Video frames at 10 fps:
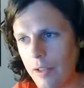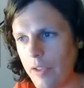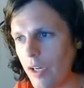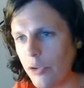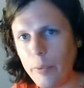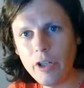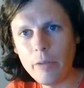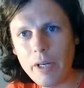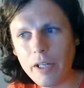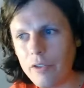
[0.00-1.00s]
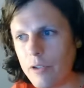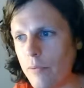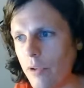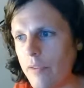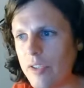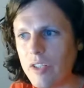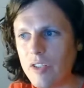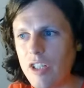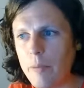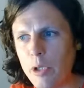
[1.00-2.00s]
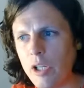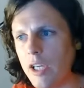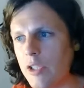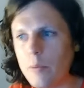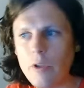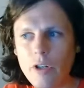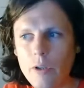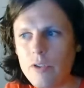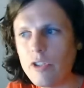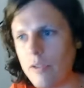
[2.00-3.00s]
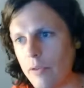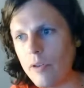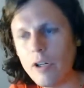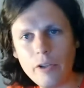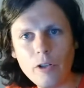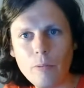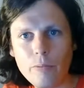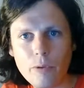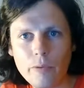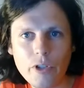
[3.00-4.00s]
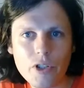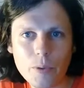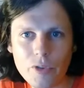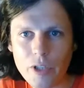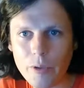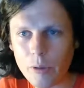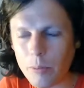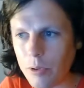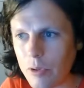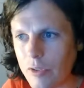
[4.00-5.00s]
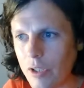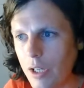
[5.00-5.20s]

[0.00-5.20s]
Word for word: the Arduino Mega 2560 communicates with a node server via the COM4 virtual serial port,